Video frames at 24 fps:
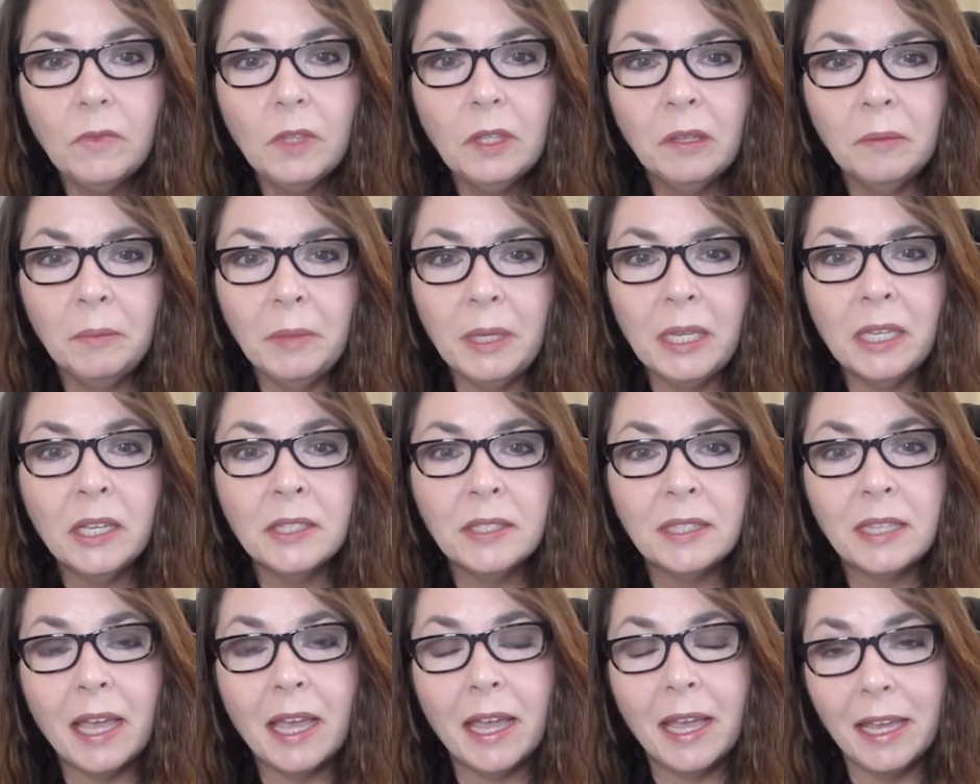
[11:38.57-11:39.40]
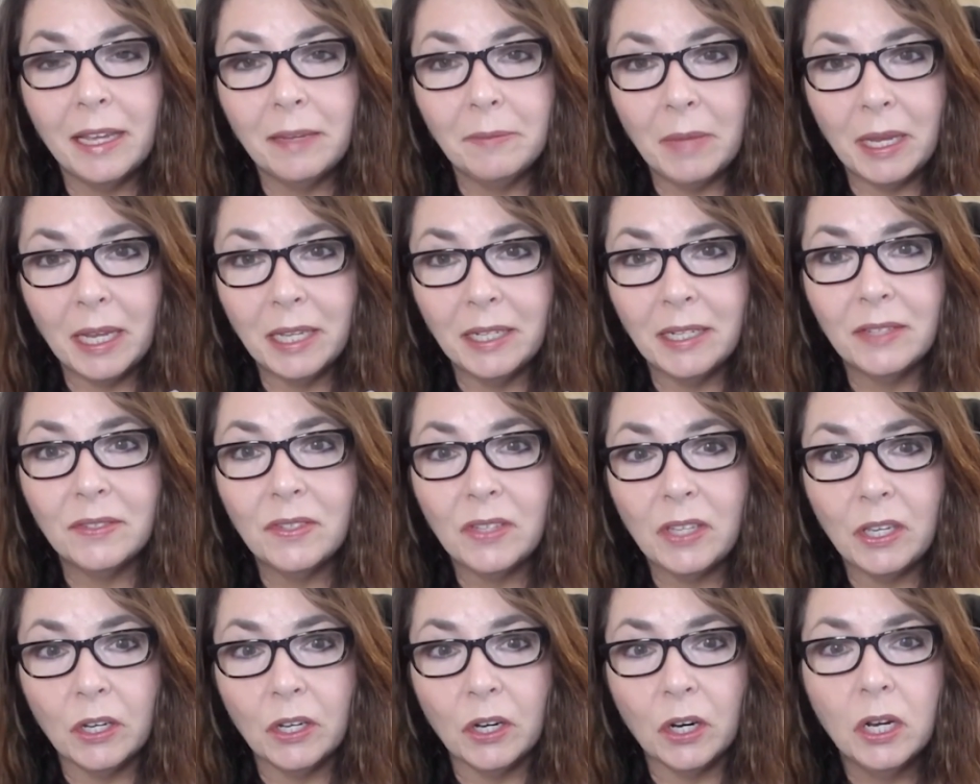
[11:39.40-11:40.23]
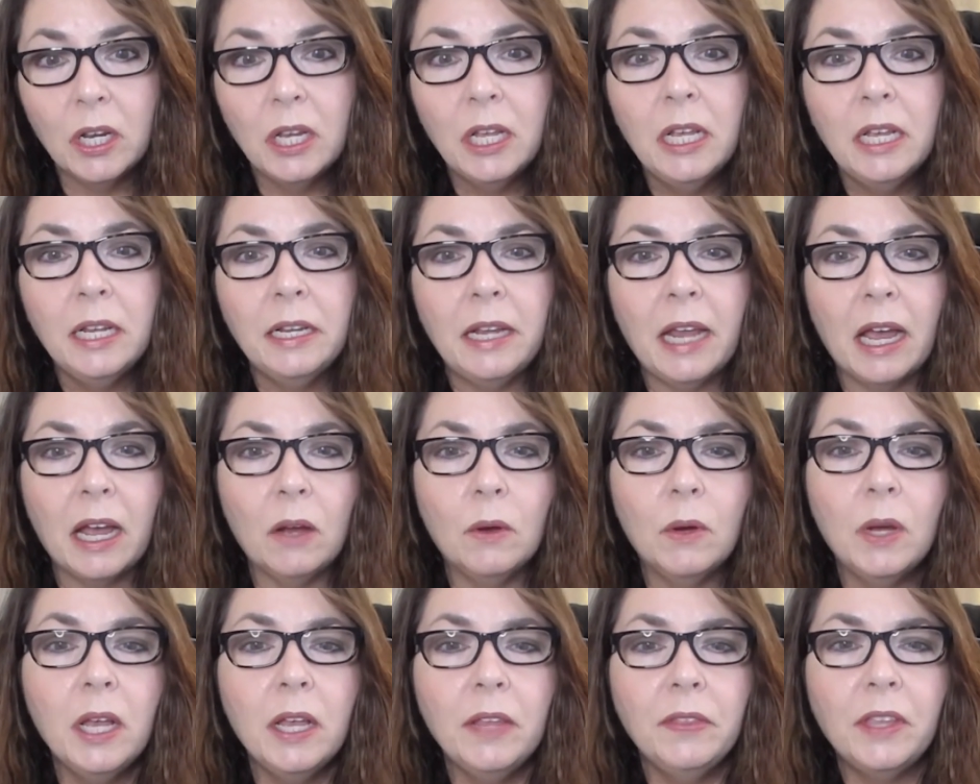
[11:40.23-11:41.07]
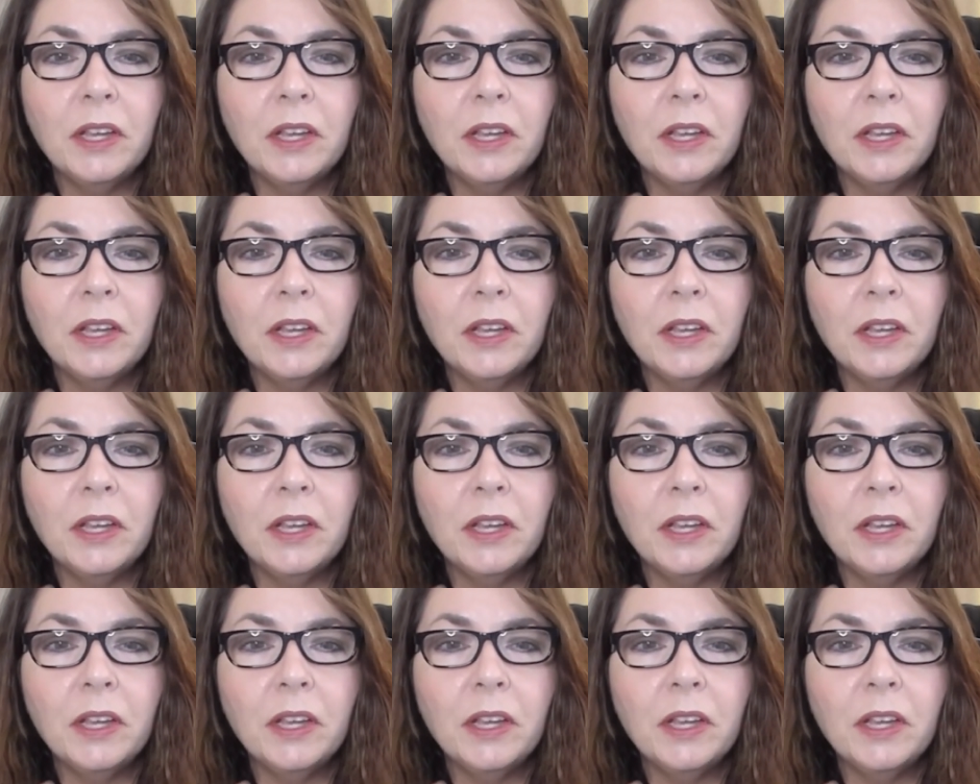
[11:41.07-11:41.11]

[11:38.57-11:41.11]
because the hangman is here. Now,